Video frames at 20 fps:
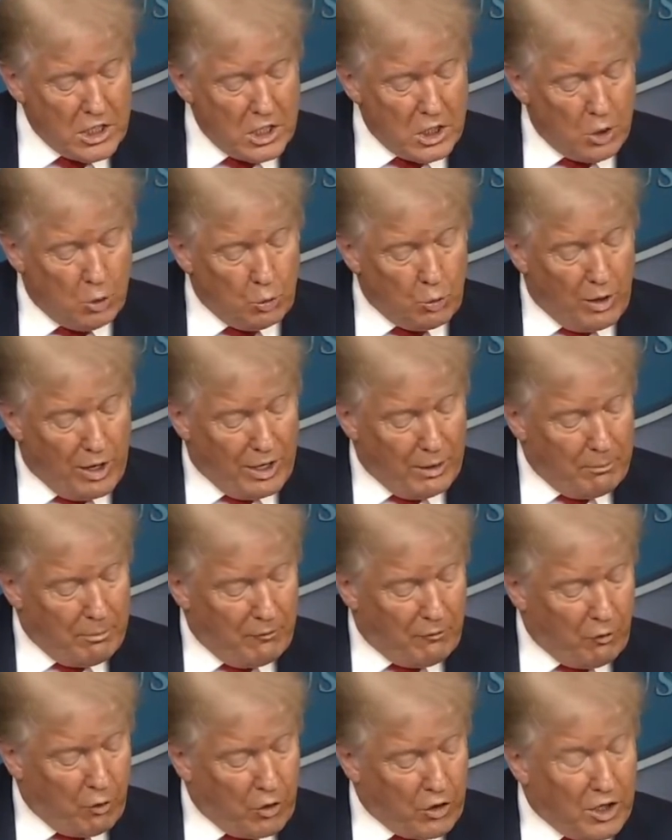ready
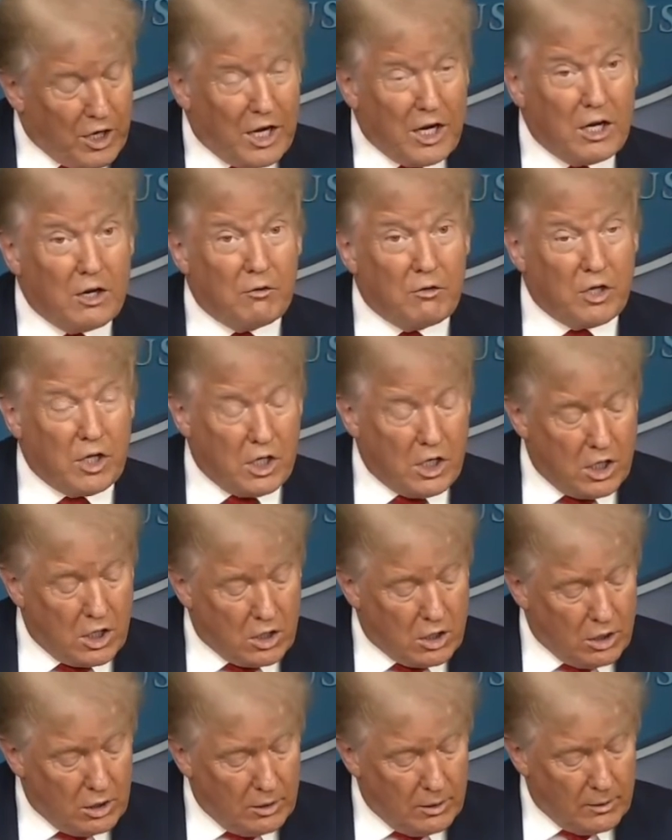before the end of the
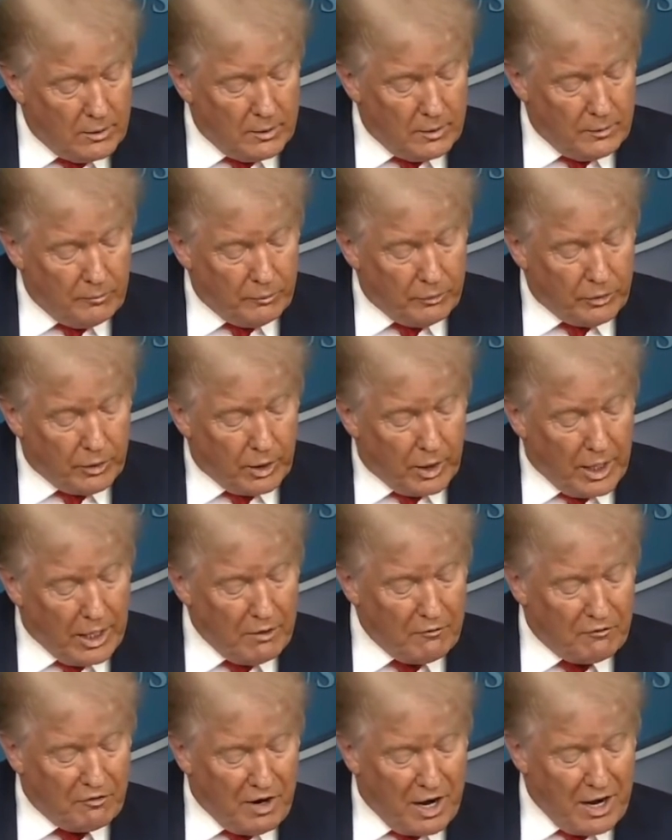year,
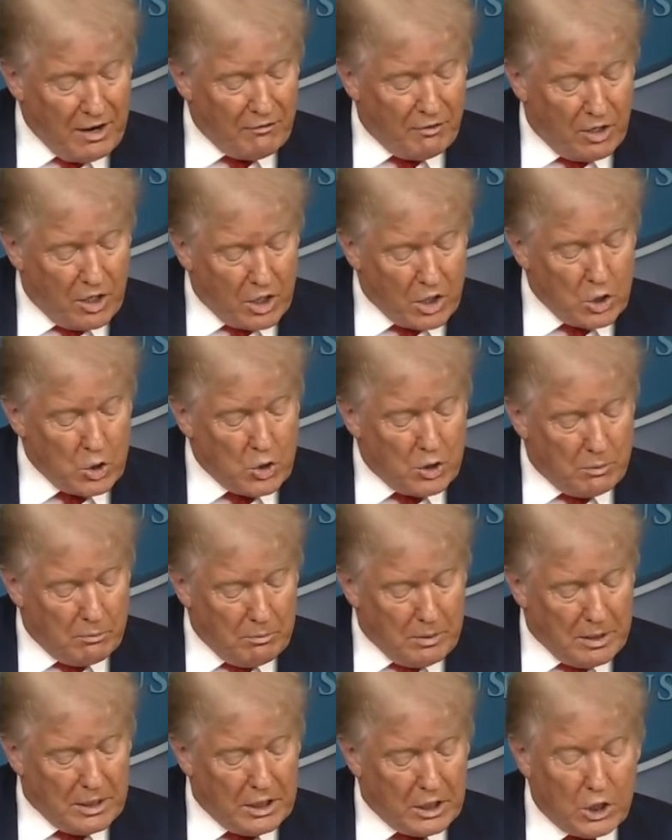and 500
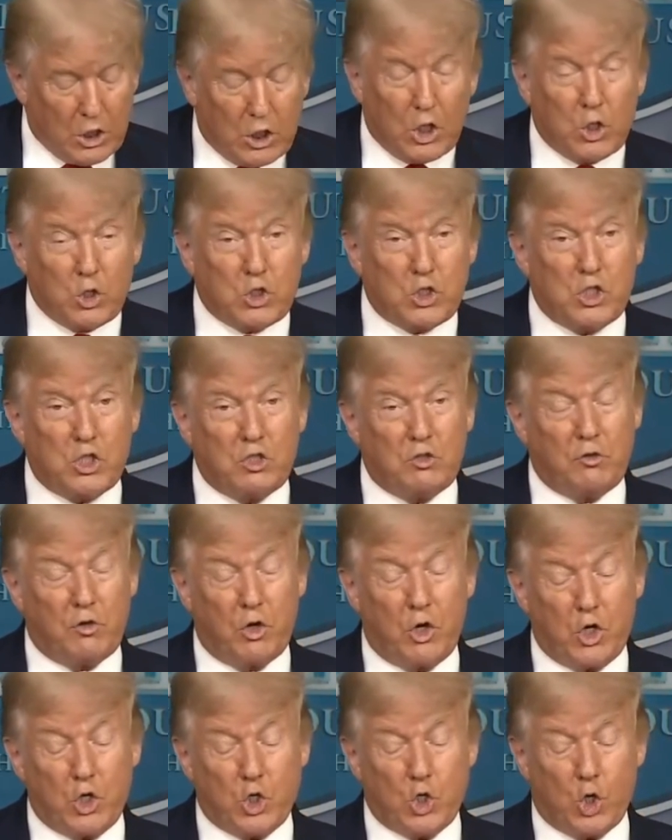million doses
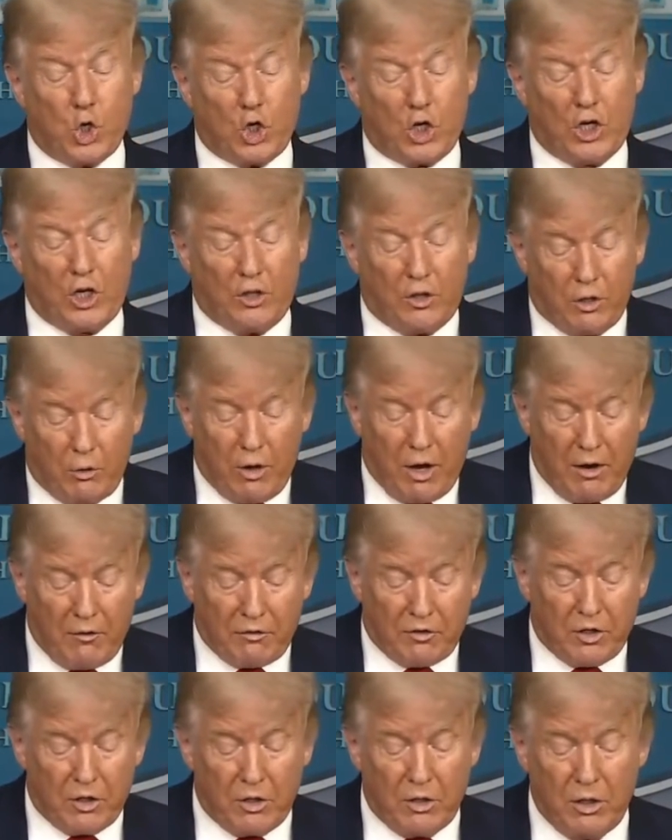very shortly
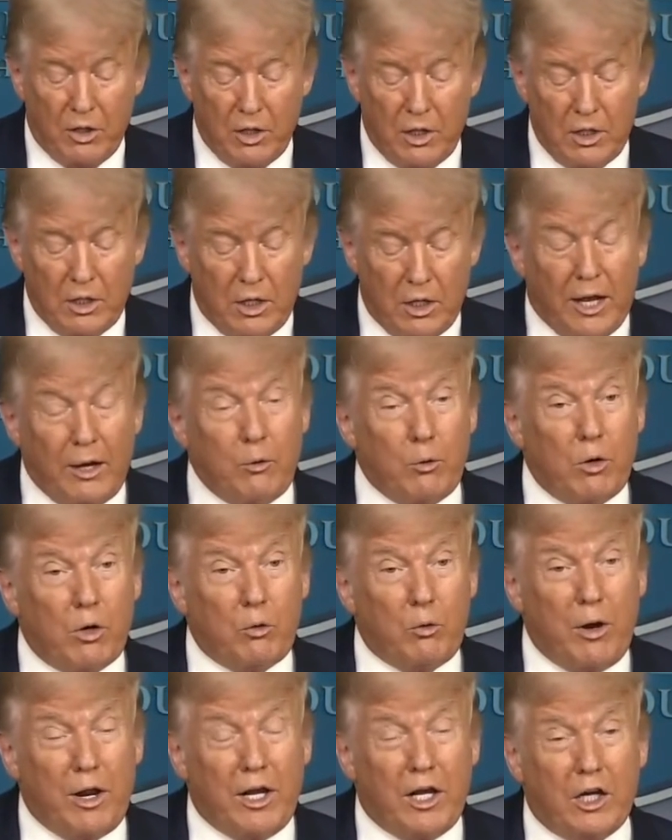thereafter. And
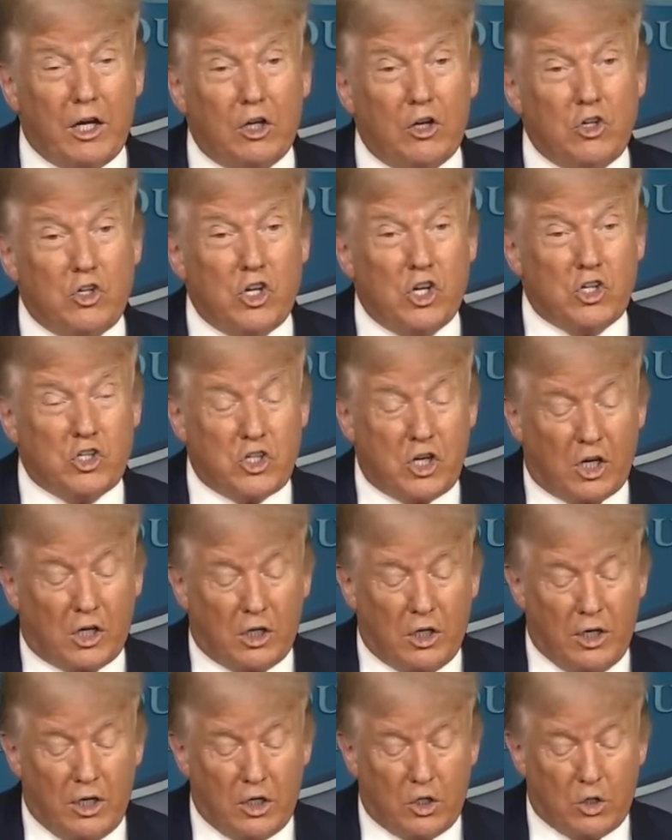we're ready
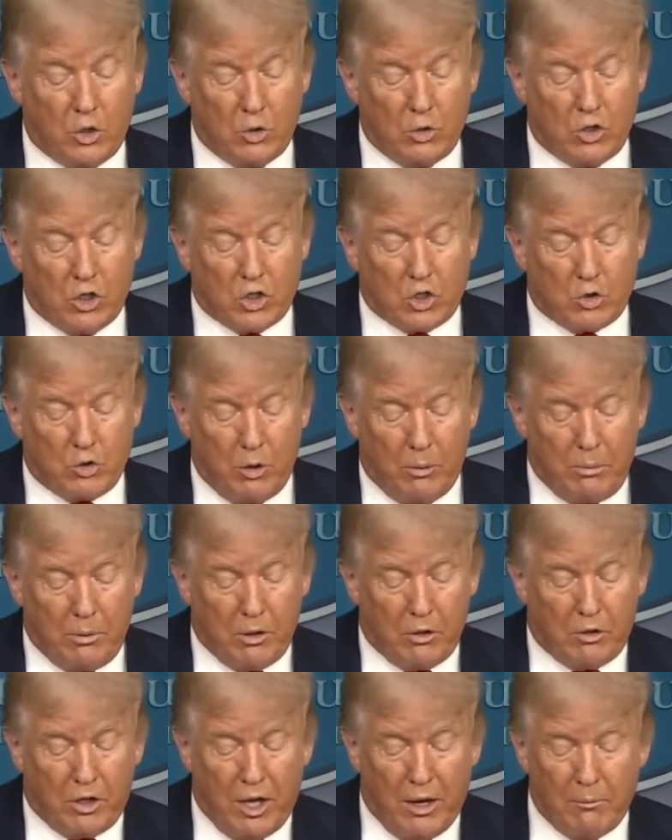logistically to
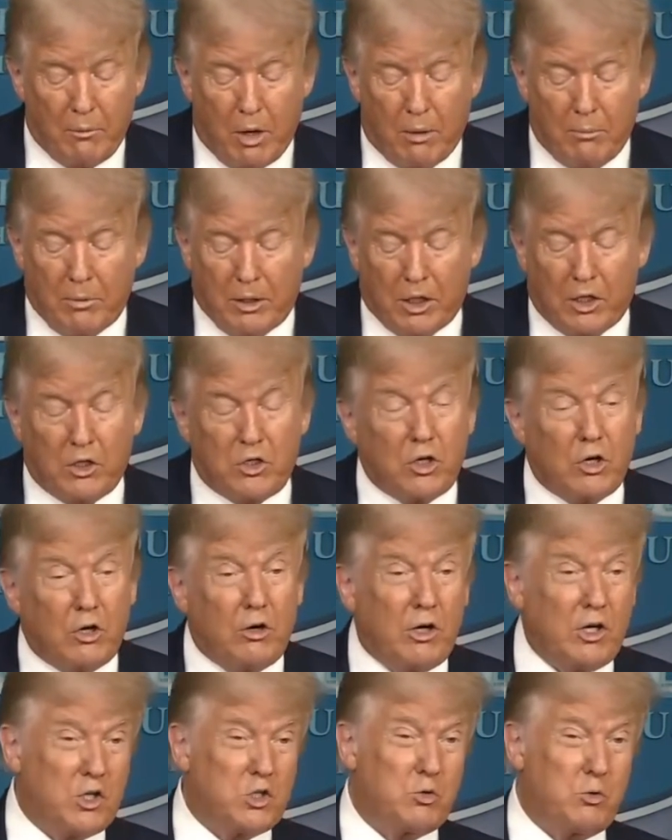distribute them. Our
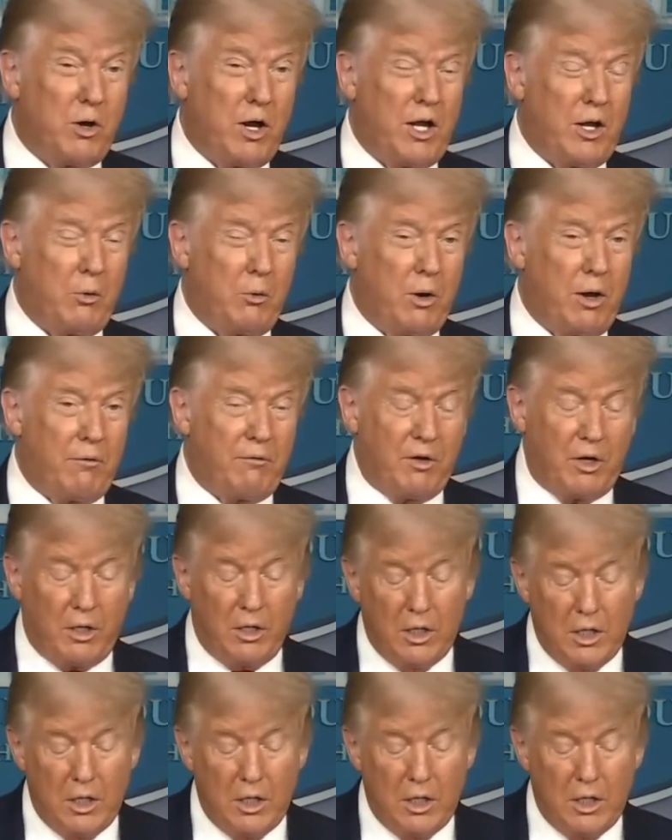military is ready. We have